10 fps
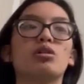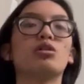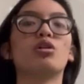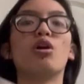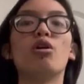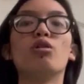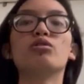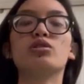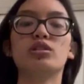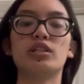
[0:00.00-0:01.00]
go
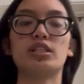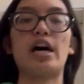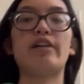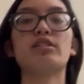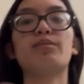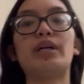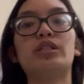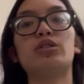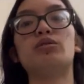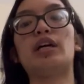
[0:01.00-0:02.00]
to Nina's house by
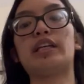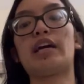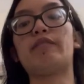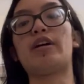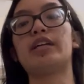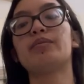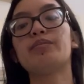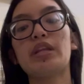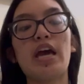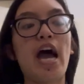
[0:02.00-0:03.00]
2 and get ready,
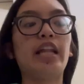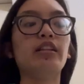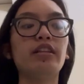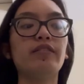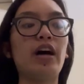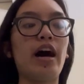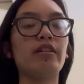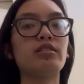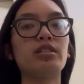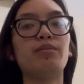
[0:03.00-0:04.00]
and leave the
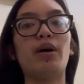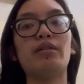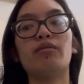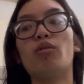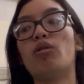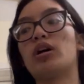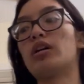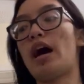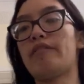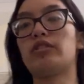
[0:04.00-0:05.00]
house by
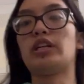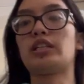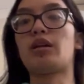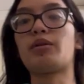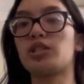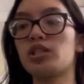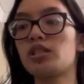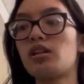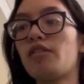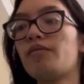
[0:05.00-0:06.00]
4 after like taking pictures and
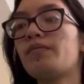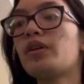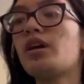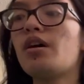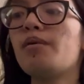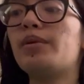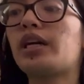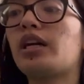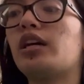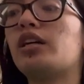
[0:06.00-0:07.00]
stuff,
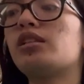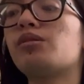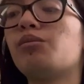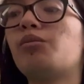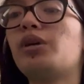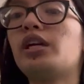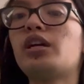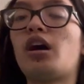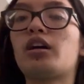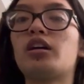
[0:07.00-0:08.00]
because we
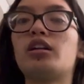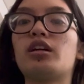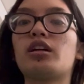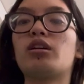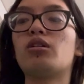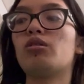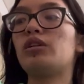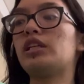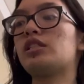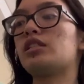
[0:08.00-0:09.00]
are gonna go
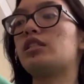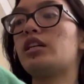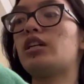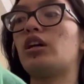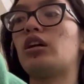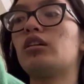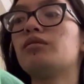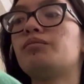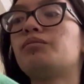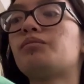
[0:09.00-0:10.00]
eat dinner,
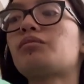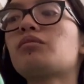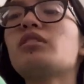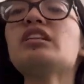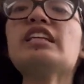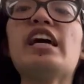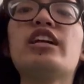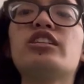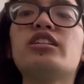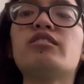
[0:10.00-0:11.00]
and
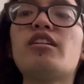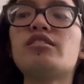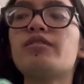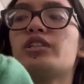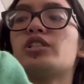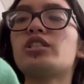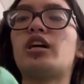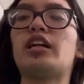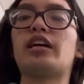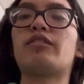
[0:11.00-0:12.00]
our dinner reservations are at like